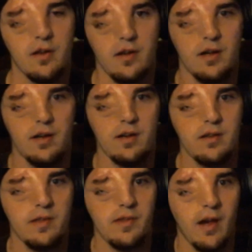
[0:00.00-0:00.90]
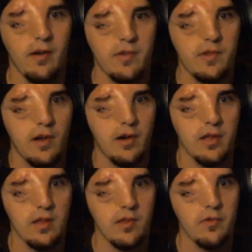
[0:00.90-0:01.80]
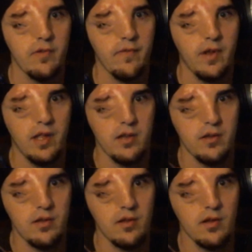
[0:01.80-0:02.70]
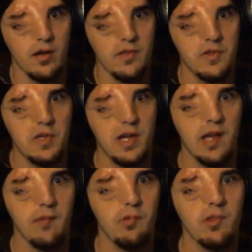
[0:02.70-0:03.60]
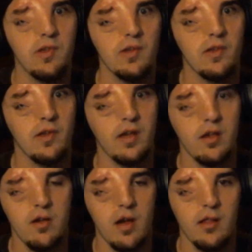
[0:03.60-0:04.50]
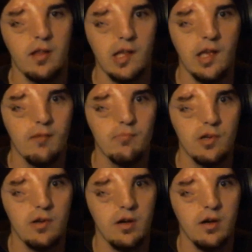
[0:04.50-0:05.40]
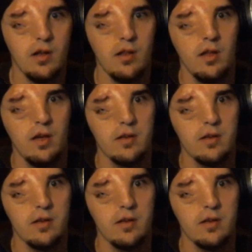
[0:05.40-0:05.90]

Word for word: because uh, I was talking to a friend on Skype and she's like, "You got the camera on?"